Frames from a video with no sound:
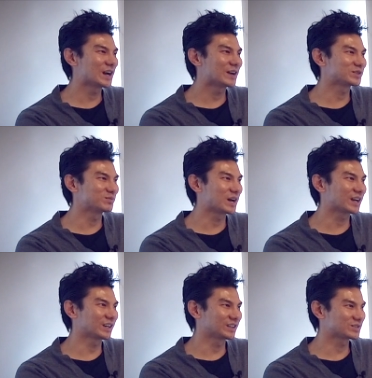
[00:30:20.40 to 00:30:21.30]
you have to
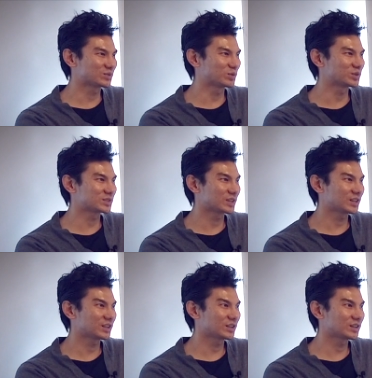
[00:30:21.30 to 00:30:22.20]
bias towards
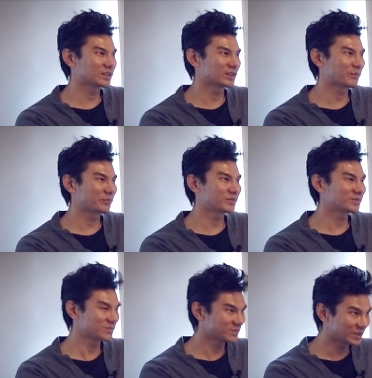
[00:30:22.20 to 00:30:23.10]

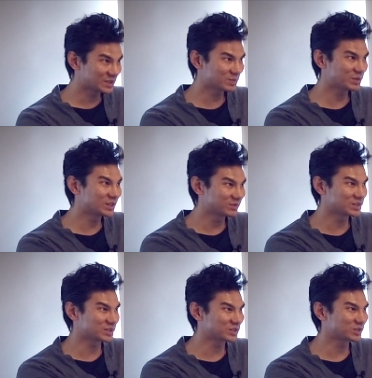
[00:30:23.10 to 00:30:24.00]
speed of
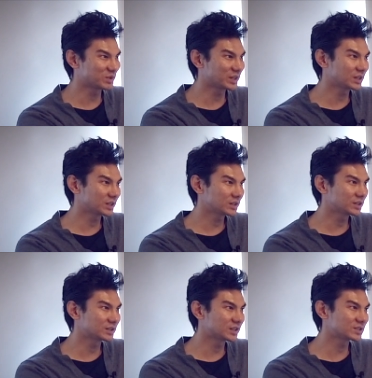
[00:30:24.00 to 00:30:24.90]
decision
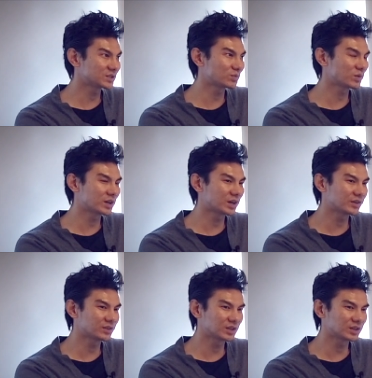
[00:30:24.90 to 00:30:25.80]
making. And this is where
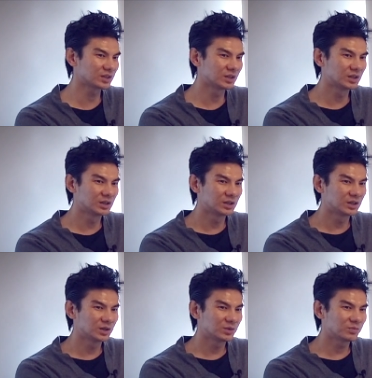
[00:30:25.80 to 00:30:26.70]
I think
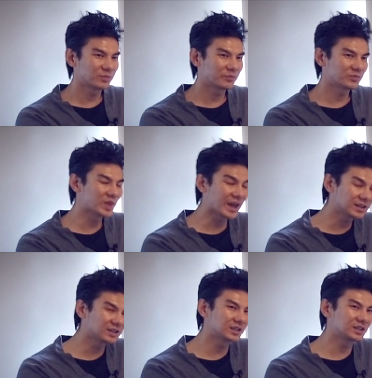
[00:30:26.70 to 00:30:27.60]

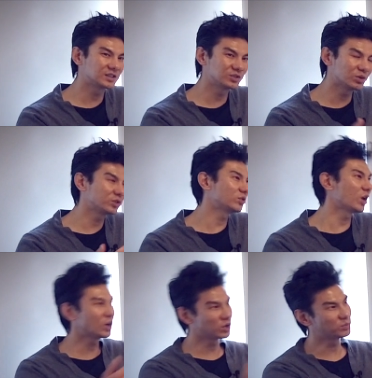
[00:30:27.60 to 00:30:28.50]
likely you
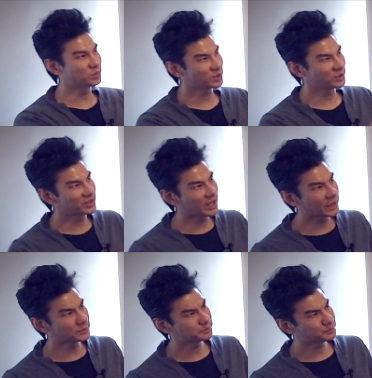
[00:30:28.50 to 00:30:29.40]
hope
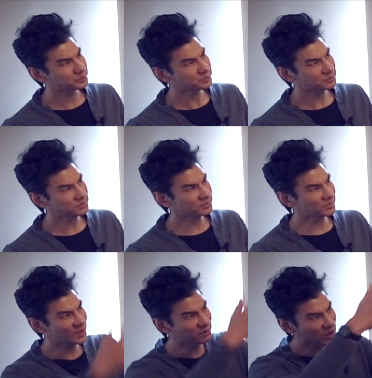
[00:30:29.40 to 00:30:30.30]
that
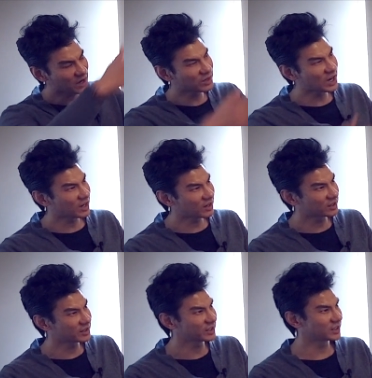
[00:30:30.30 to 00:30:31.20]
if you have a
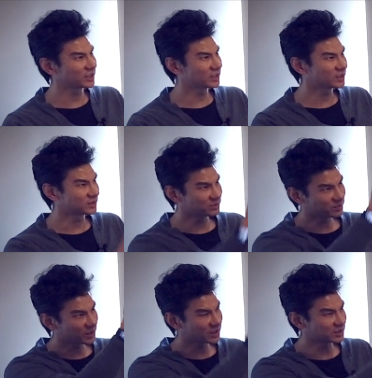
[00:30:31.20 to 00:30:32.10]
hierarchy of
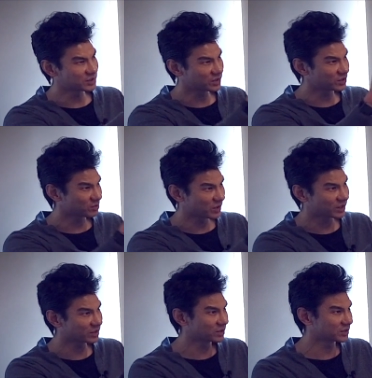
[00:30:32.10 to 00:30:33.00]
decision
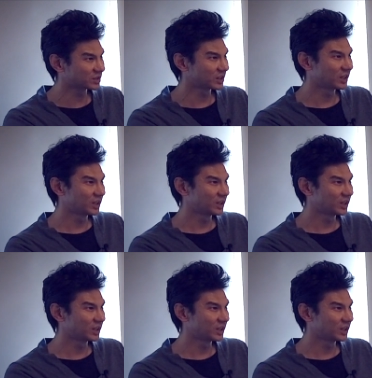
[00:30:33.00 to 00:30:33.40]
makers,